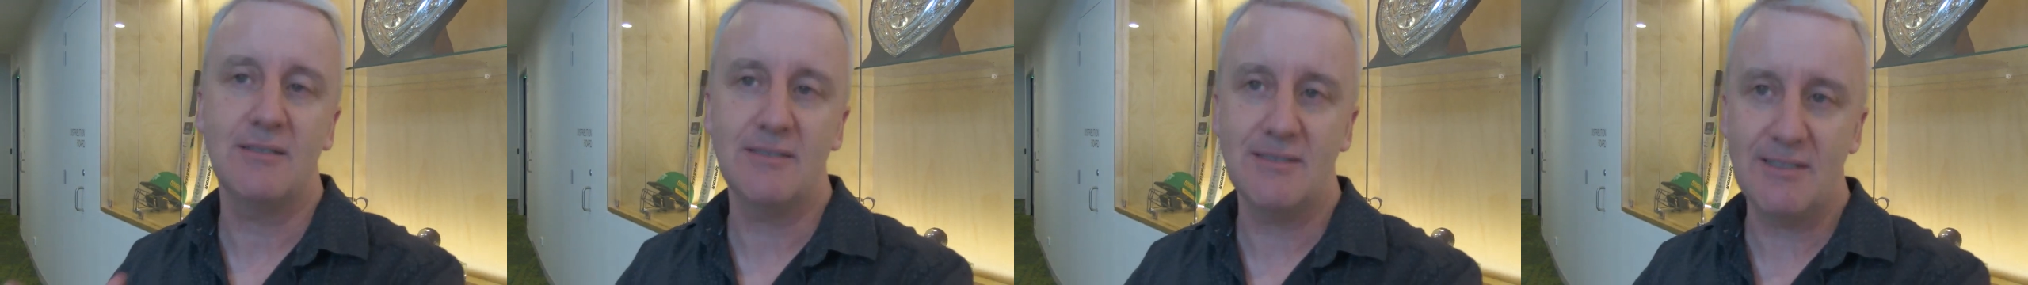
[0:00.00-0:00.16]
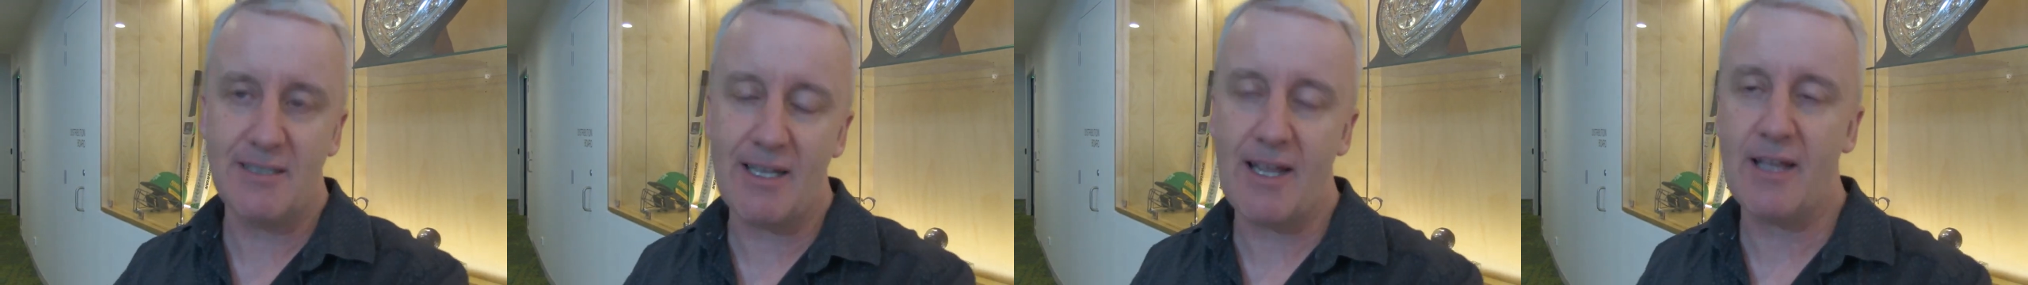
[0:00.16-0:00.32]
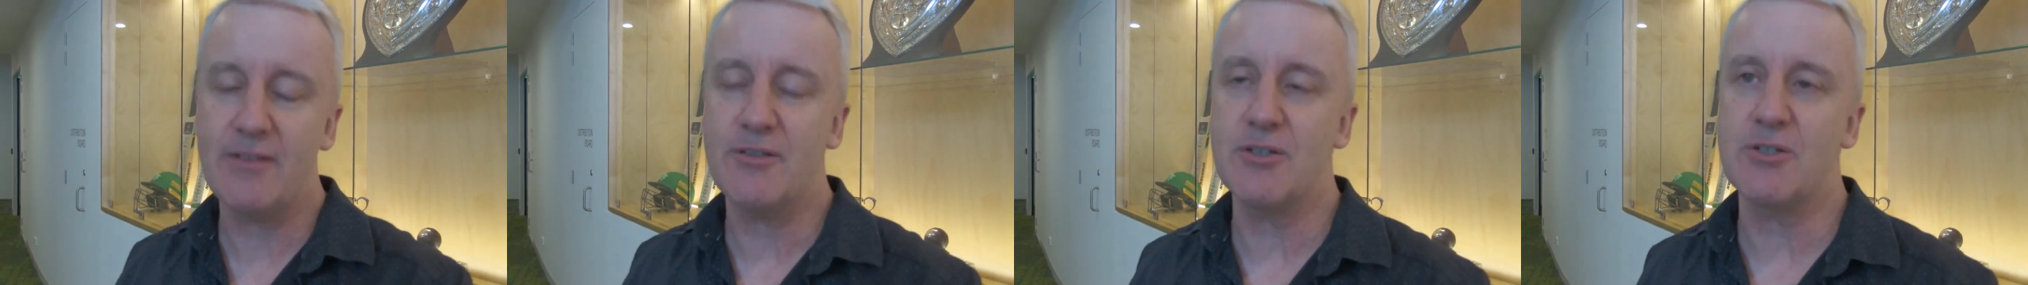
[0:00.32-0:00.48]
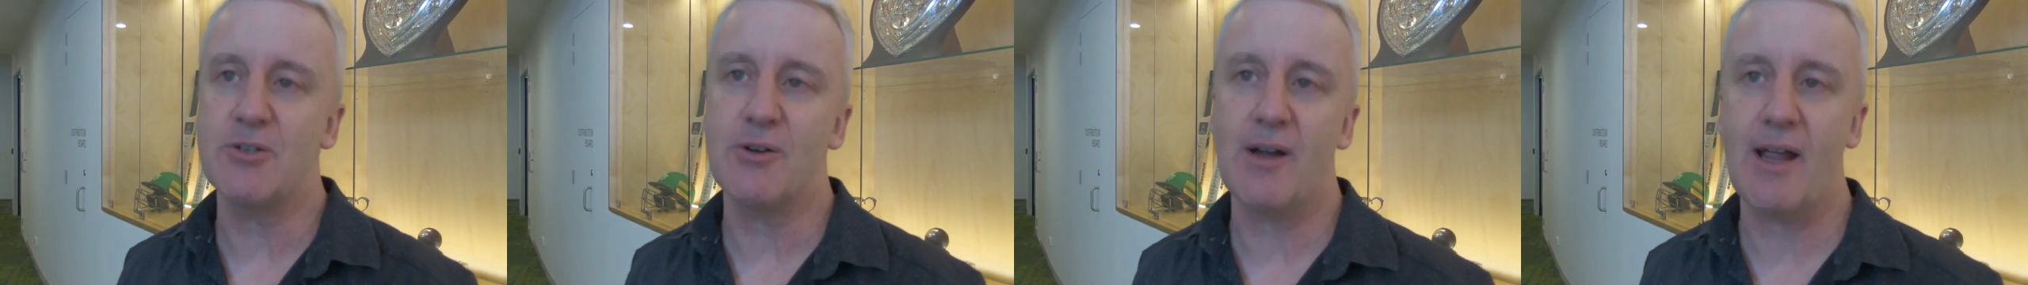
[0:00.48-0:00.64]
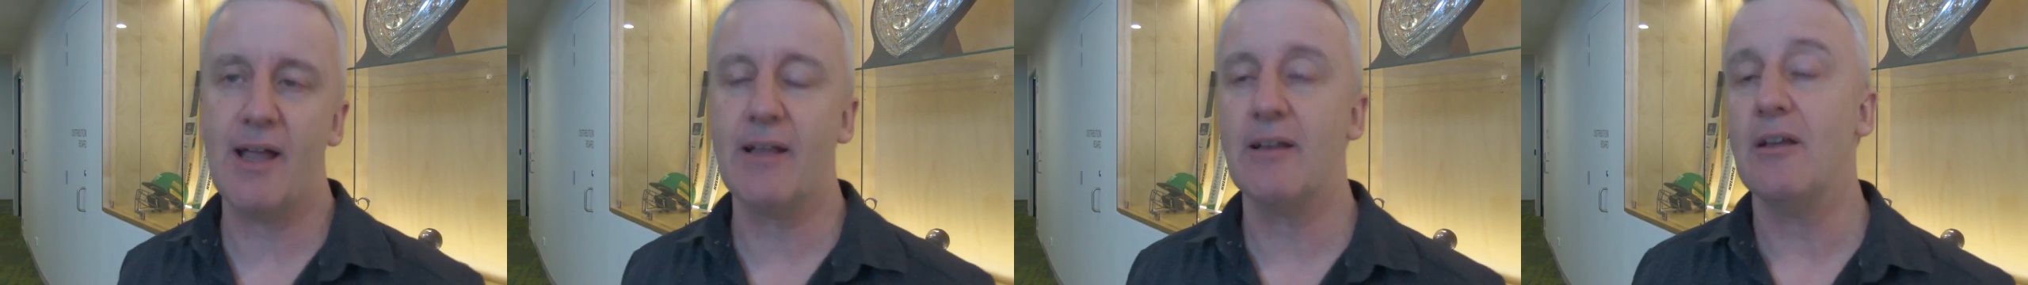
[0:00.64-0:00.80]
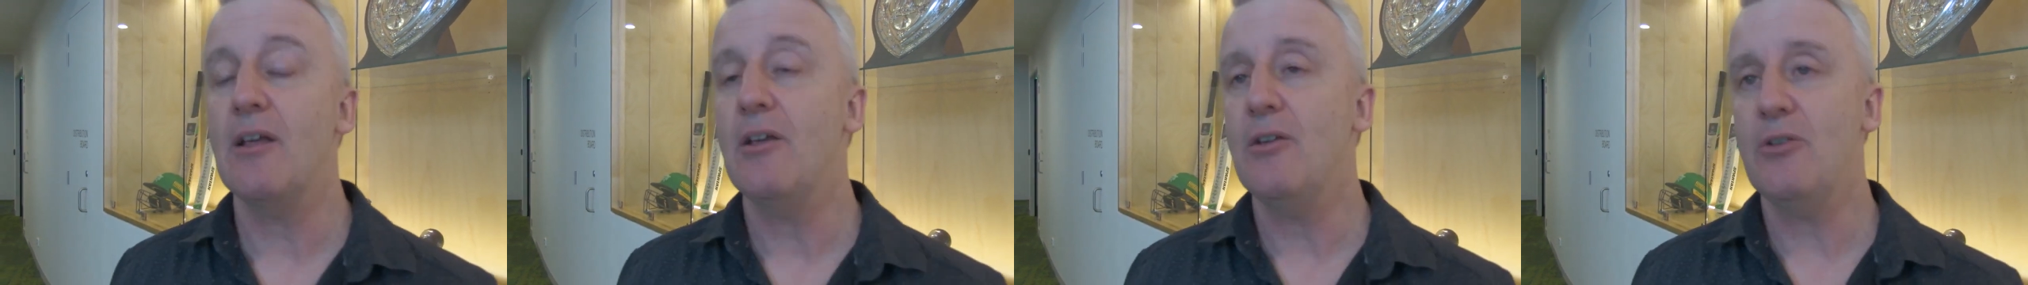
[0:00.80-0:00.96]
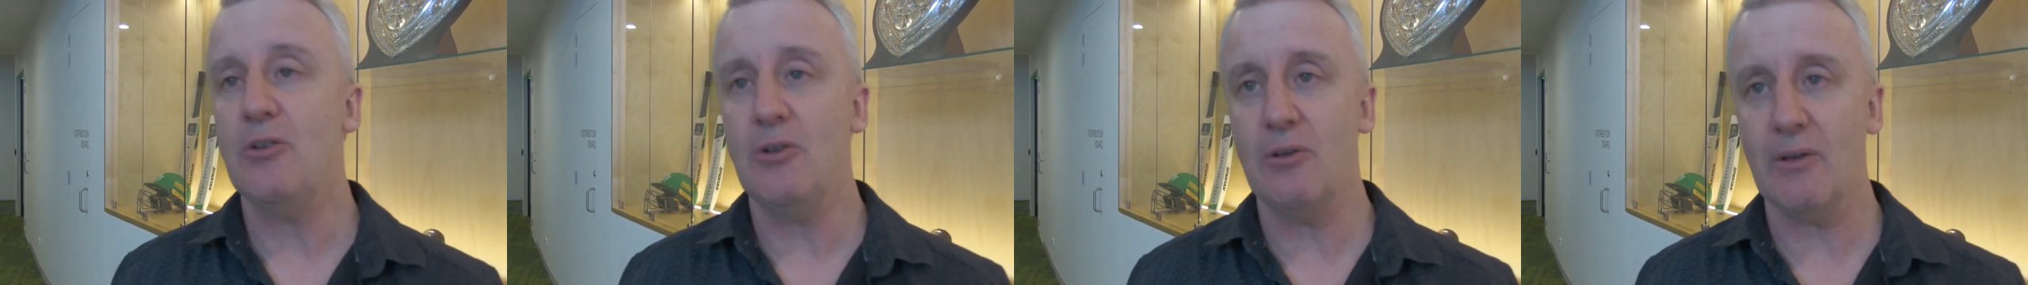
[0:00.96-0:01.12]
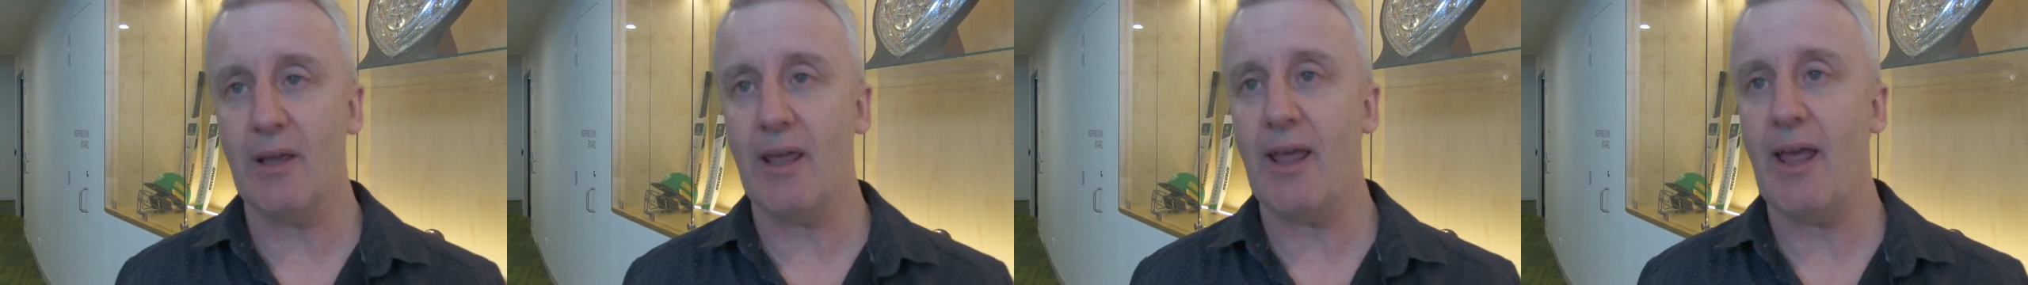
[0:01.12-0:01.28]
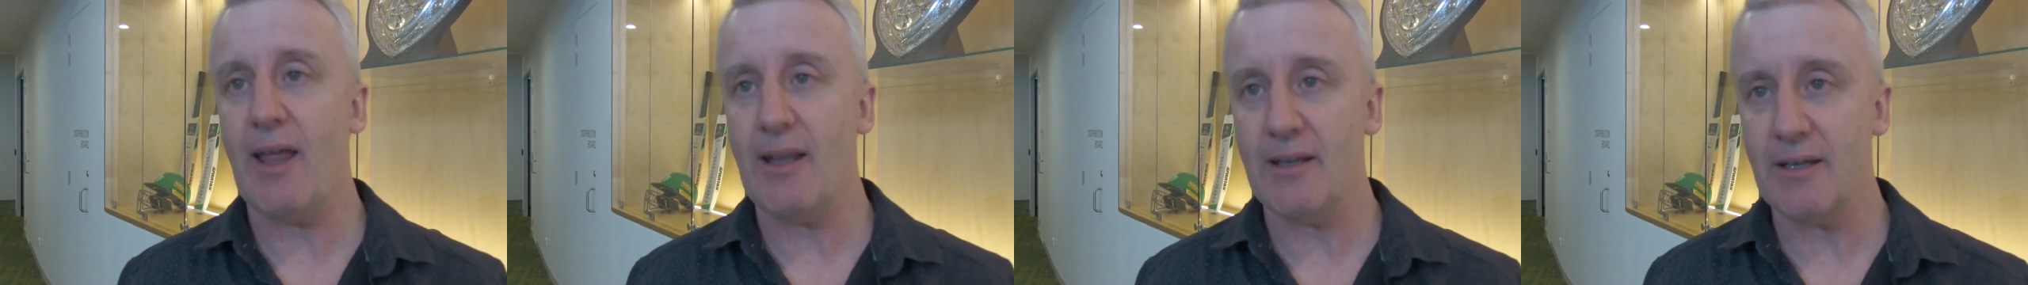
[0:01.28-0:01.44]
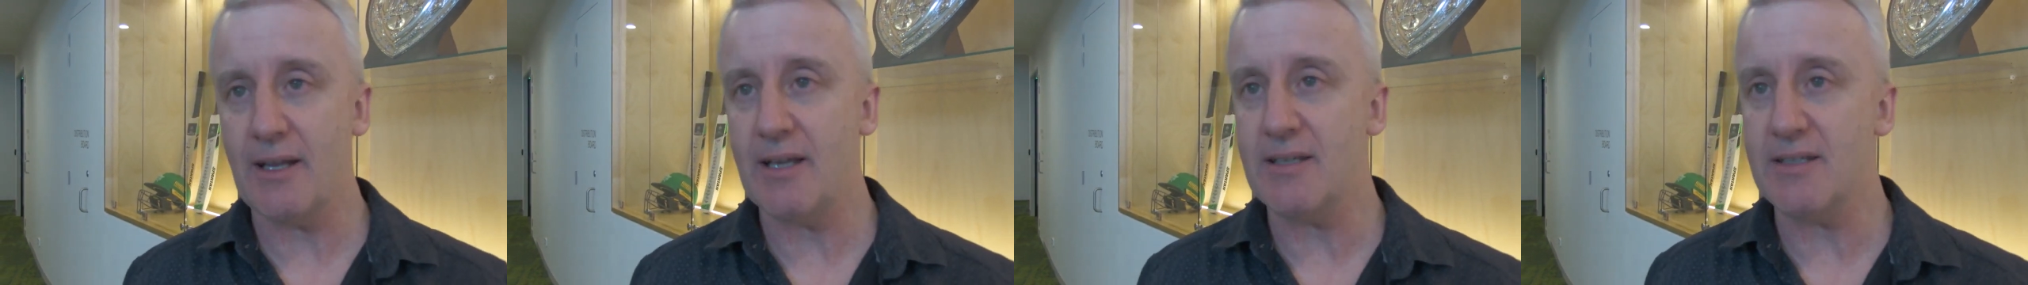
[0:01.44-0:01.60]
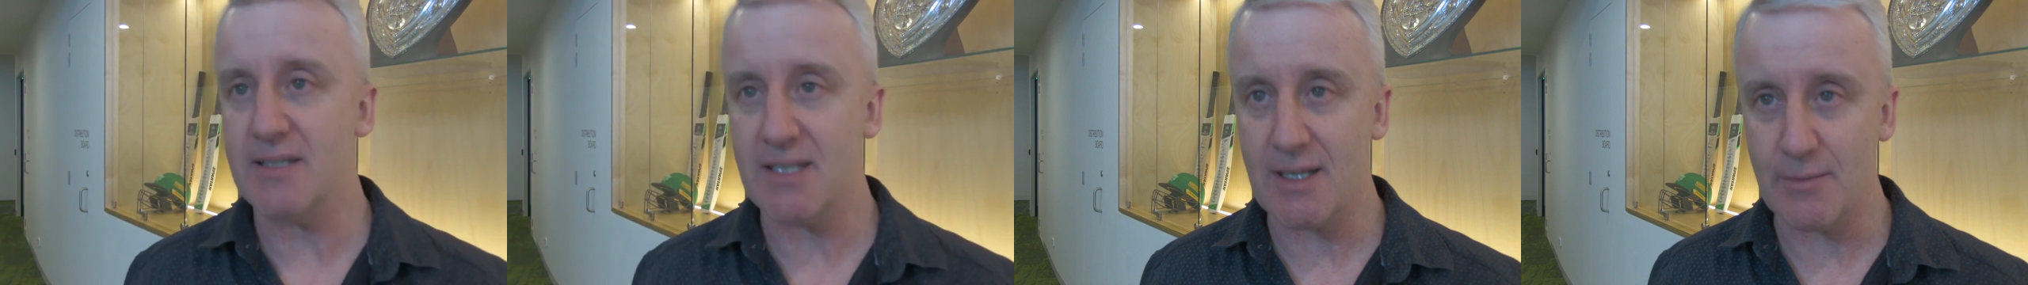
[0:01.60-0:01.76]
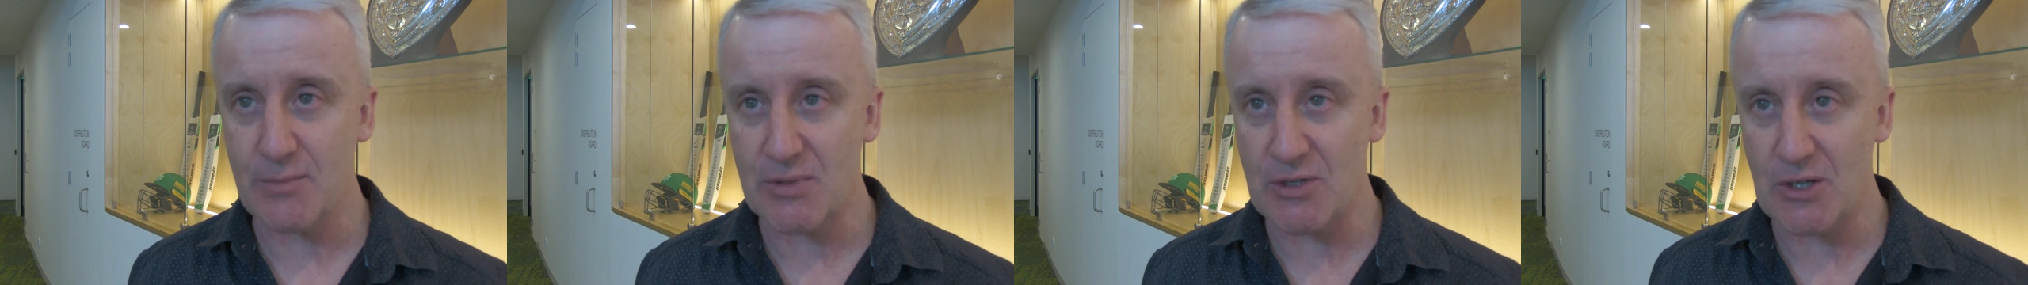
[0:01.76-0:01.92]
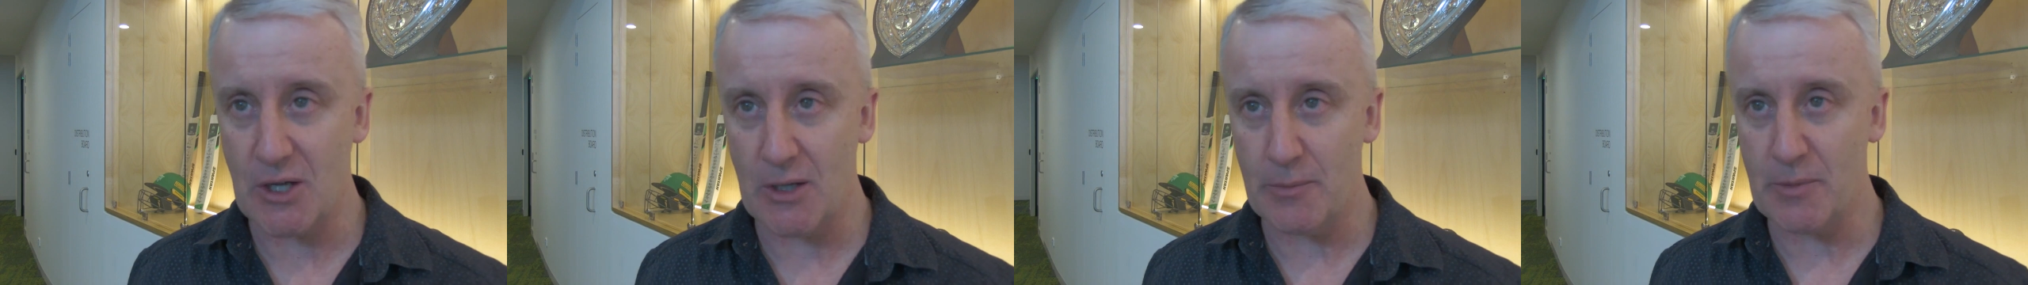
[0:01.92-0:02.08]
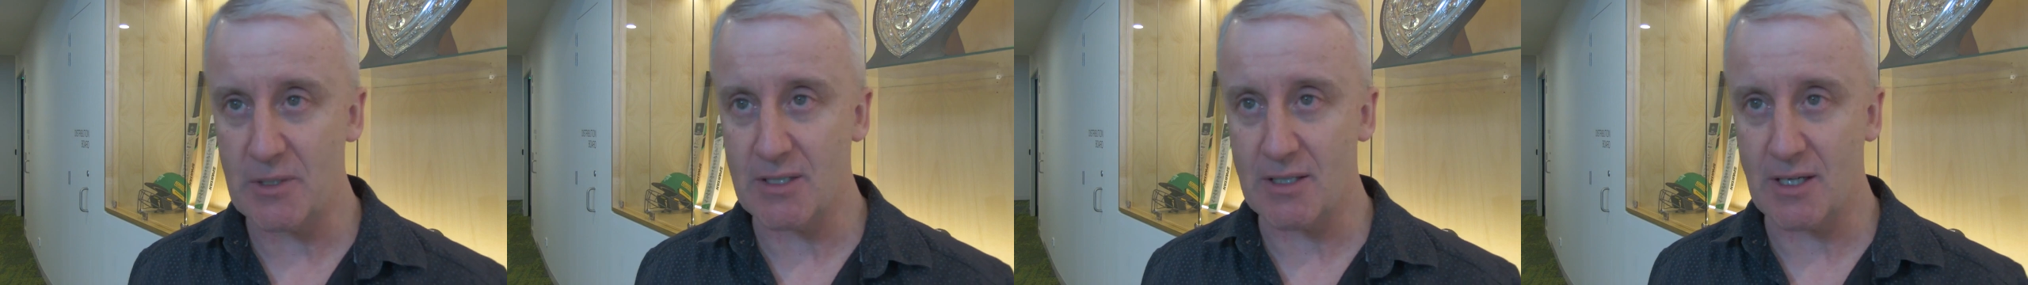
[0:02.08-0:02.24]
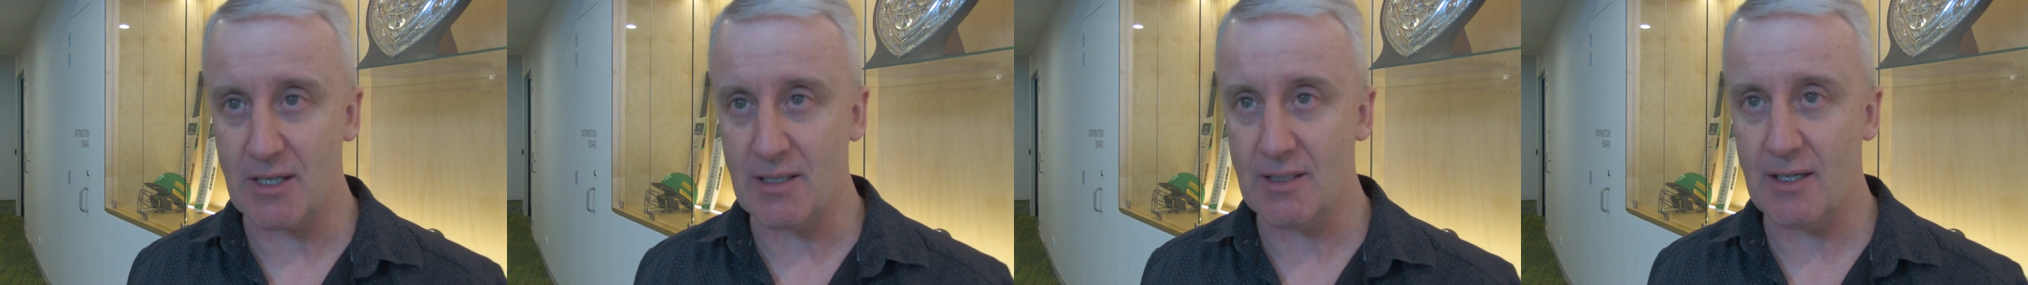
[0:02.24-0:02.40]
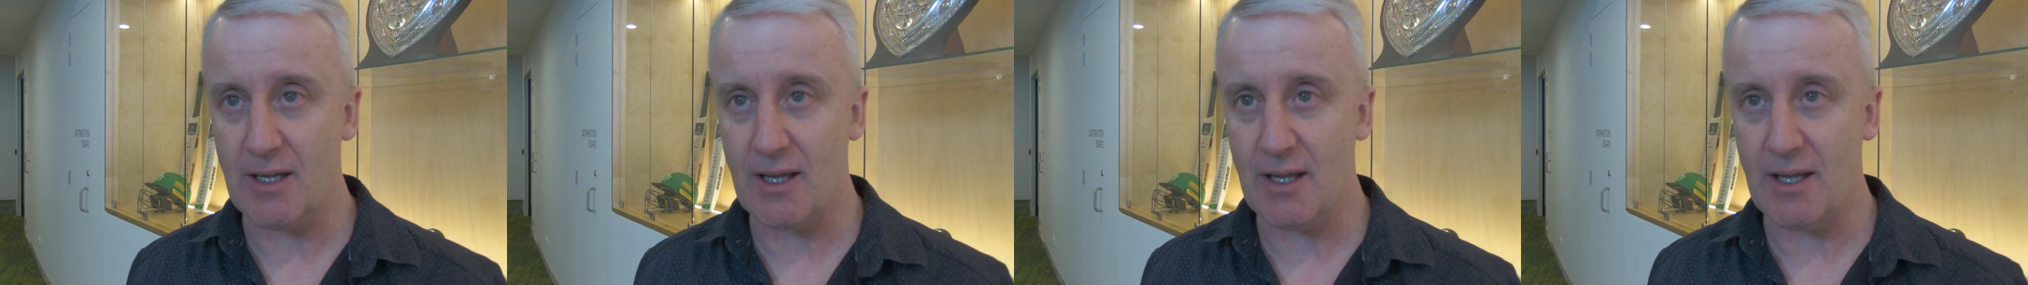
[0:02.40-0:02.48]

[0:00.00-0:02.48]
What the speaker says: down the track, you can get some type of skin